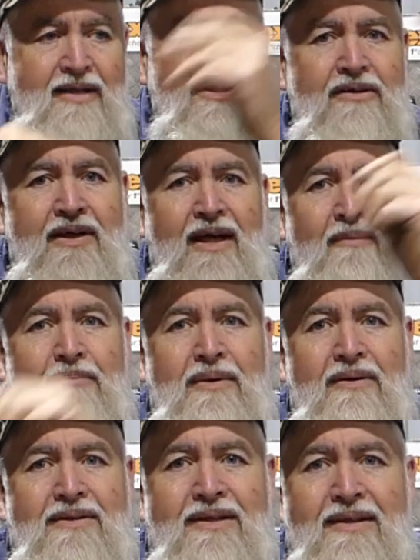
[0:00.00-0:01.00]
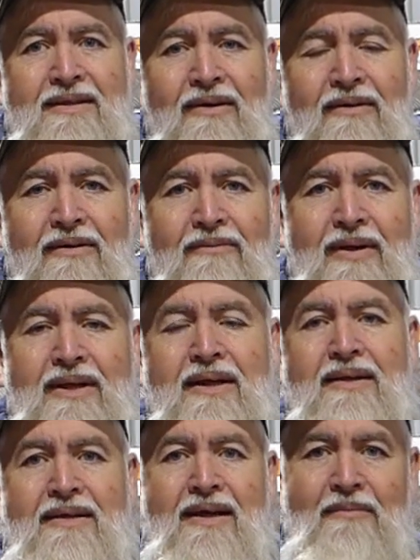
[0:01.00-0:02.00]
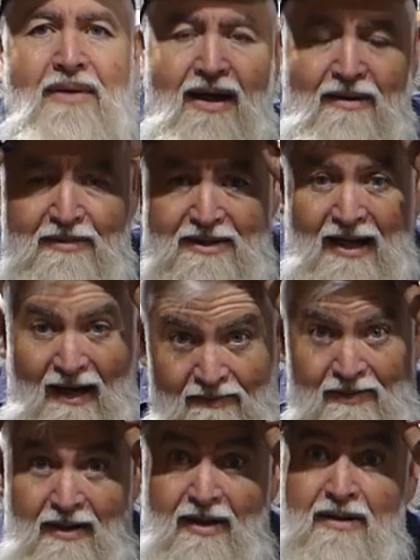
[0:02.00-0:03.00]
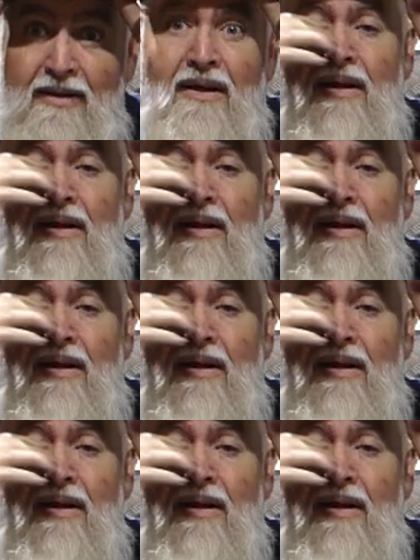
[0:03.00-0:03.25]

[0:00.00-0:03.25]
Judy up and I said, oh, when you're coming home this afternoon,